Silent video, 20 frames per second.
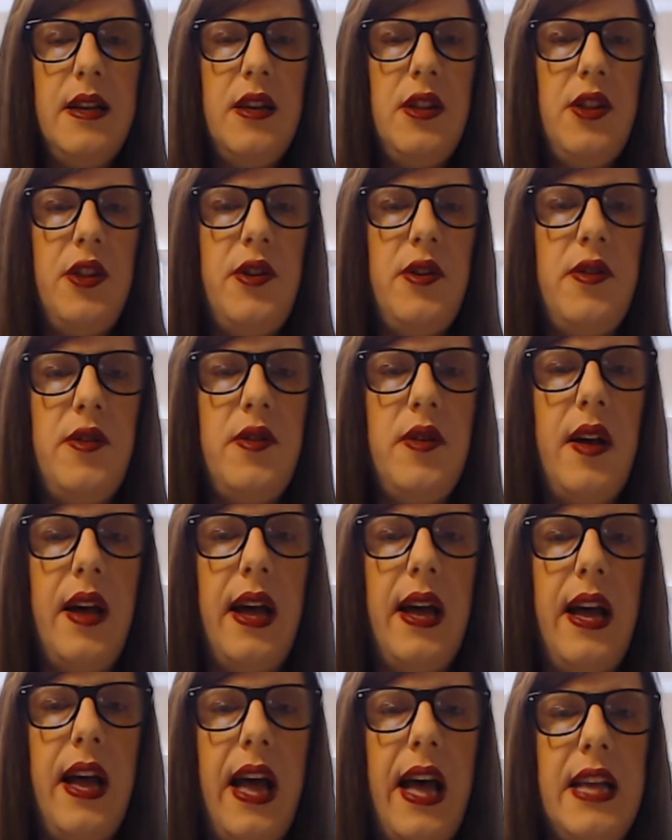through
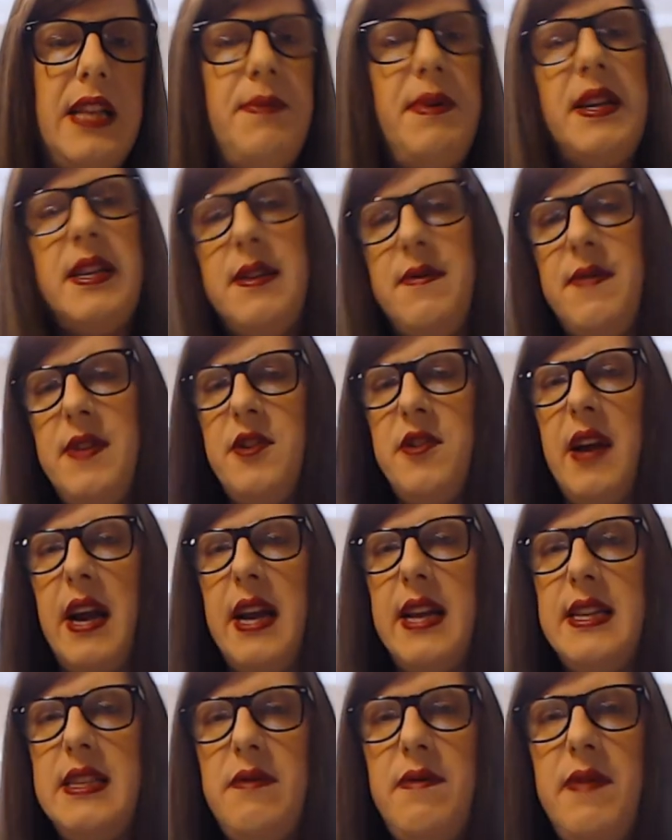aspects of
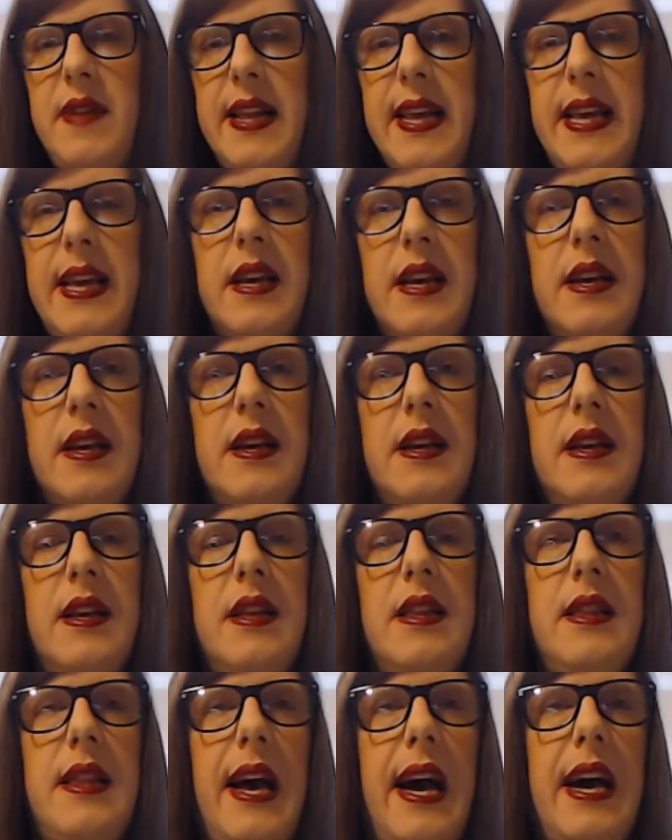interactivity,
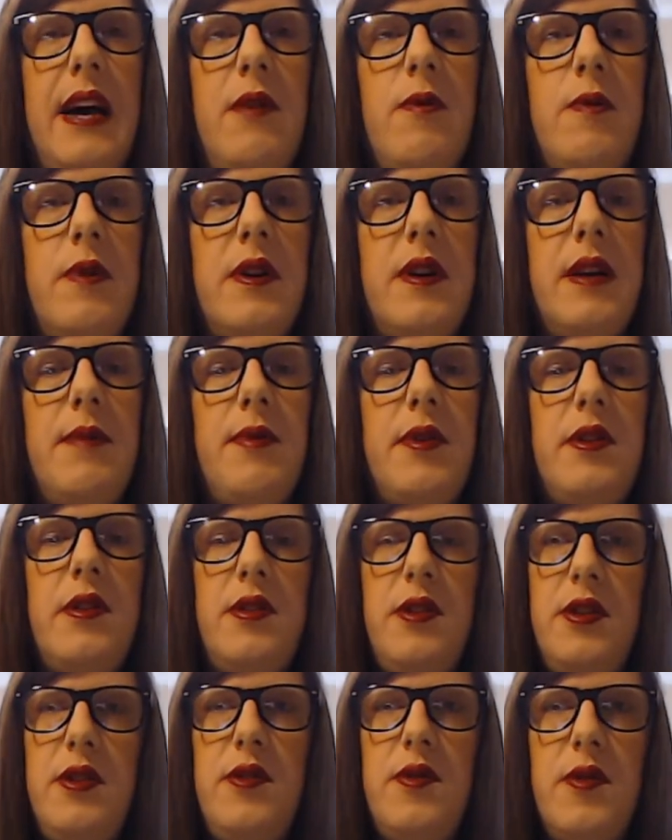that we're able
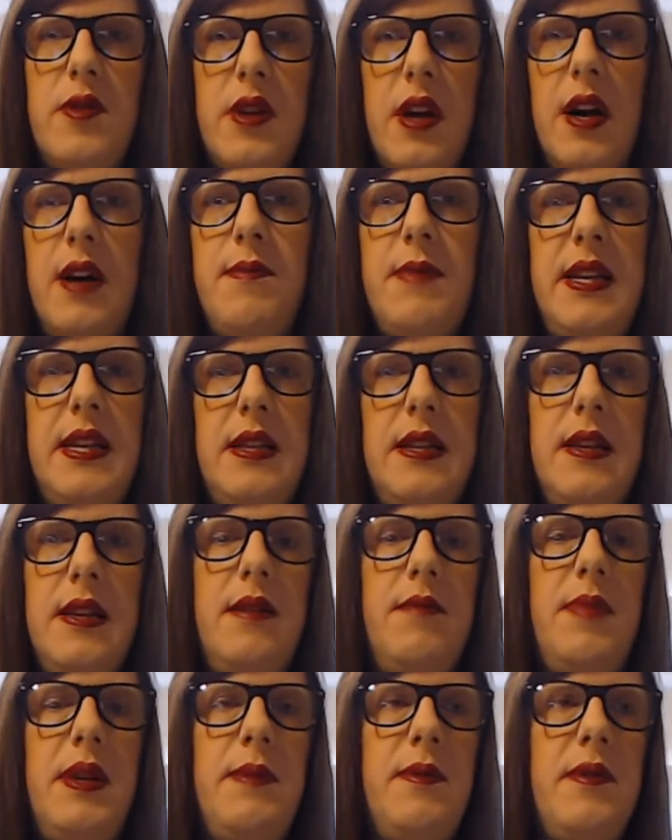to comment
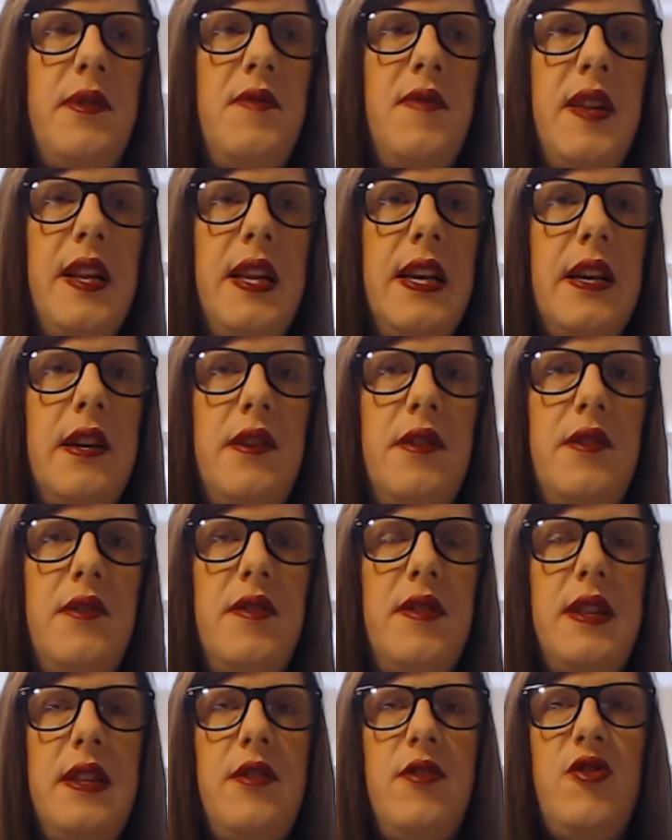on people's videos
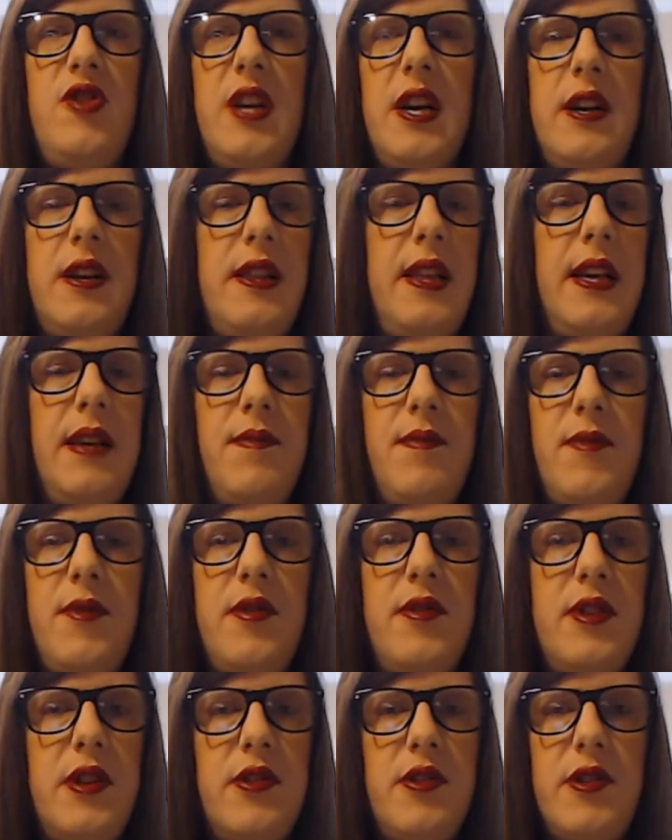and share them through
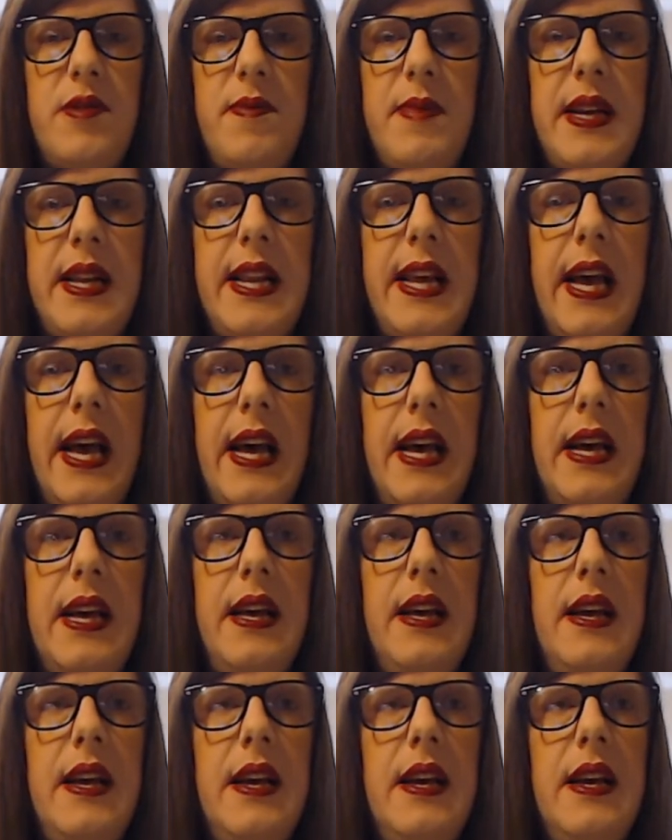social media
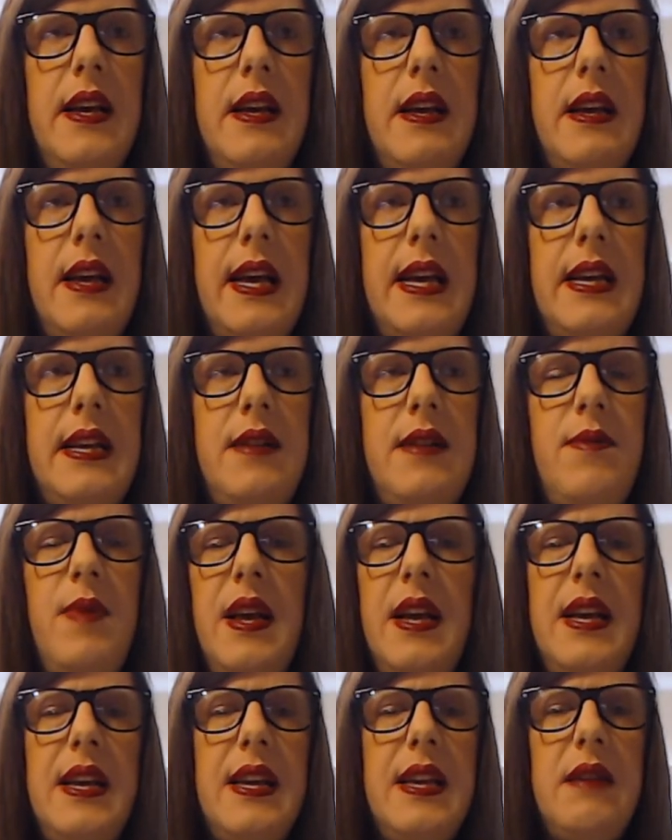and
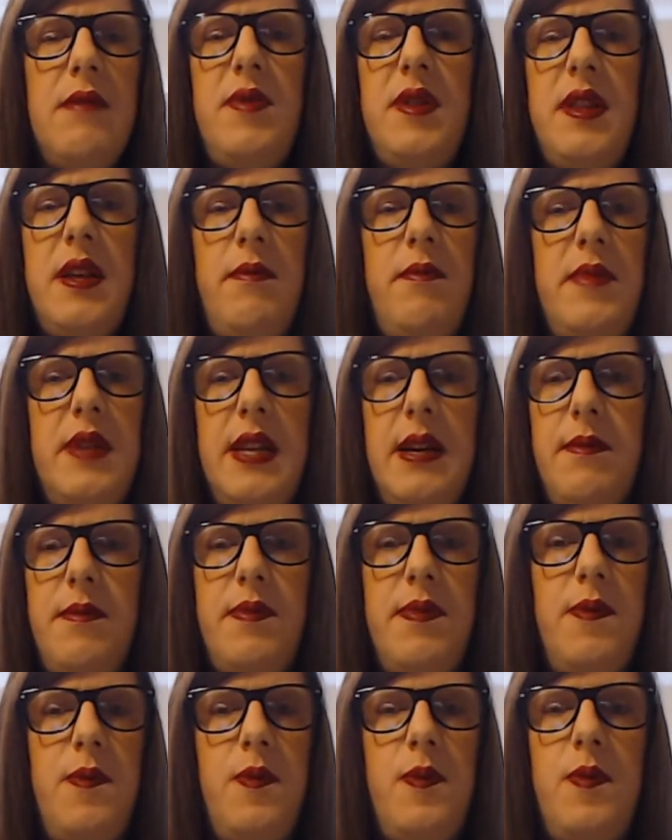give thumbs up
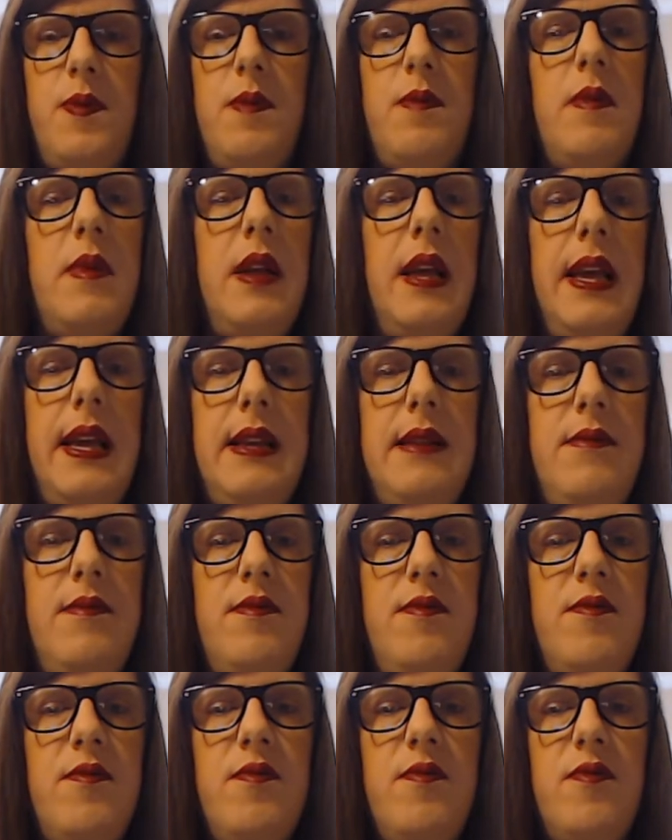
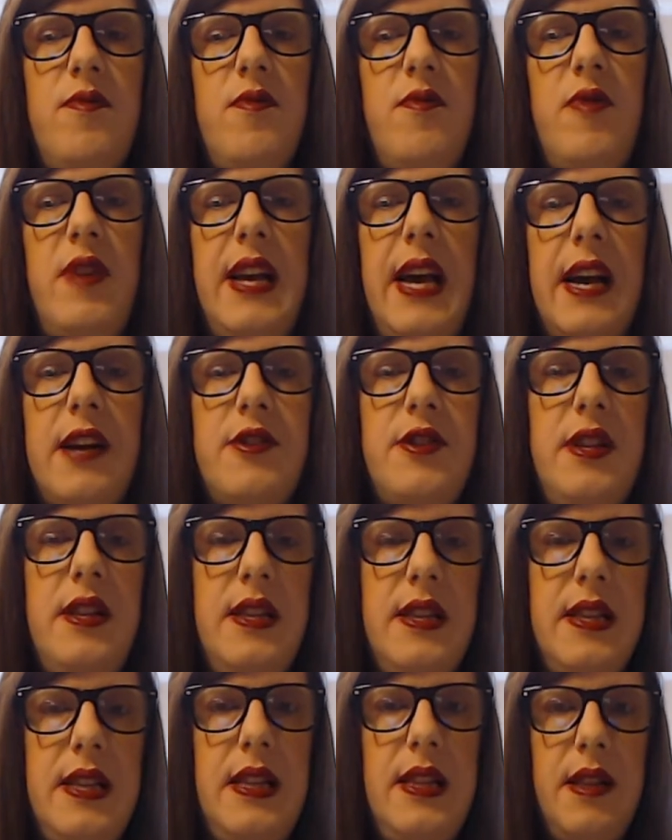and
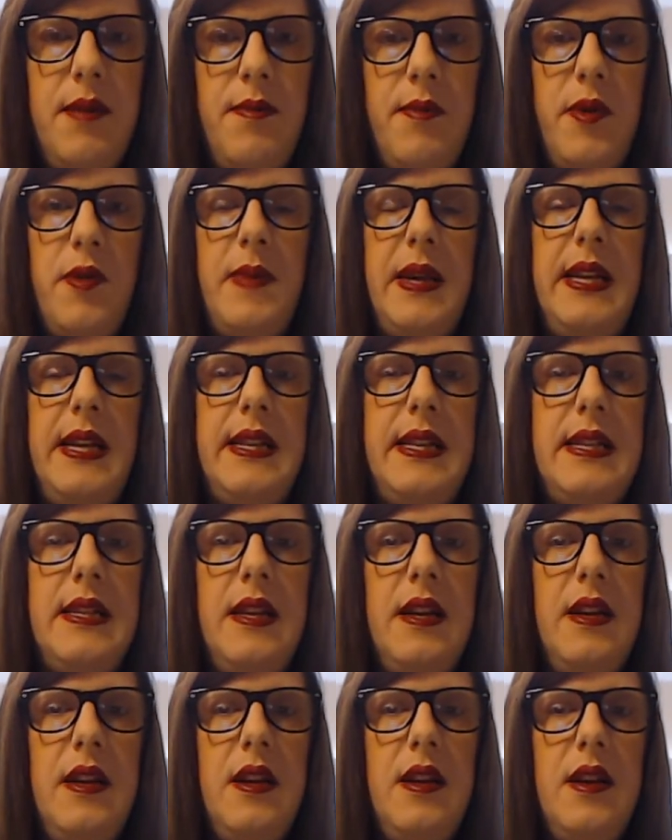reactions in the moment
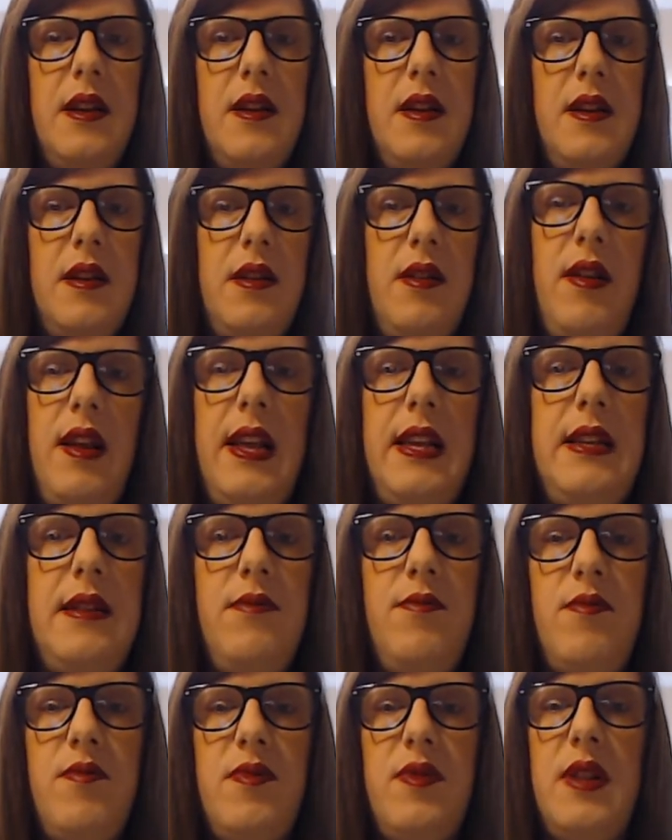
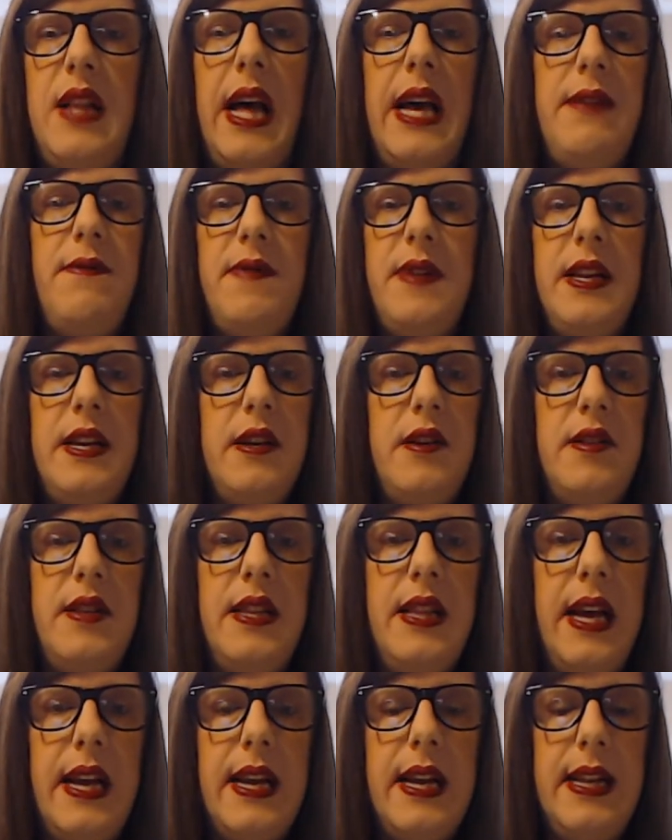in live videos and
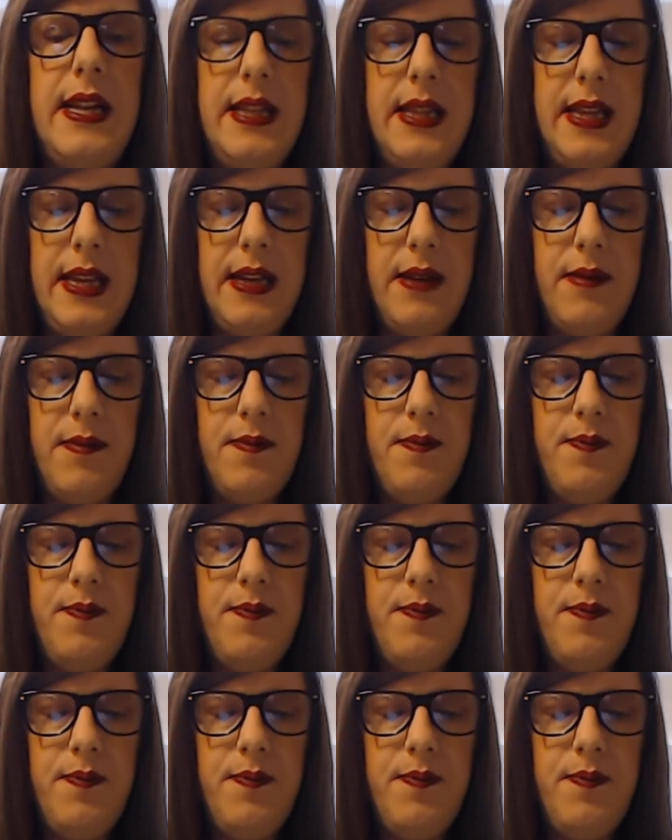that kind of thing.